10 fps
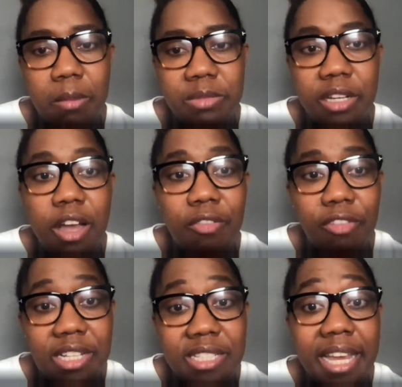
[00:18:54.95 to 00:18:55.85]
to
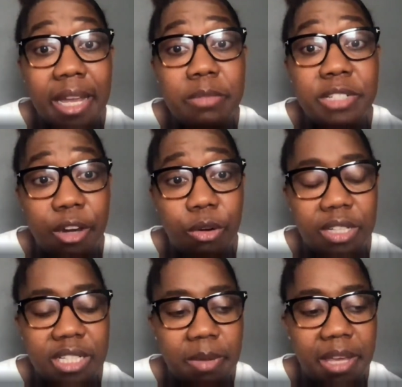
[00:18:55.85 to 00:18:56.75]
cover the team,
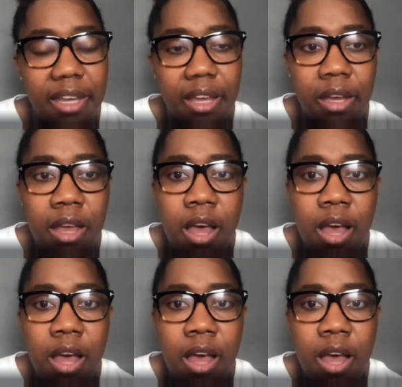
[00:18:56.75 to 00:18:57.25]
generally speaking,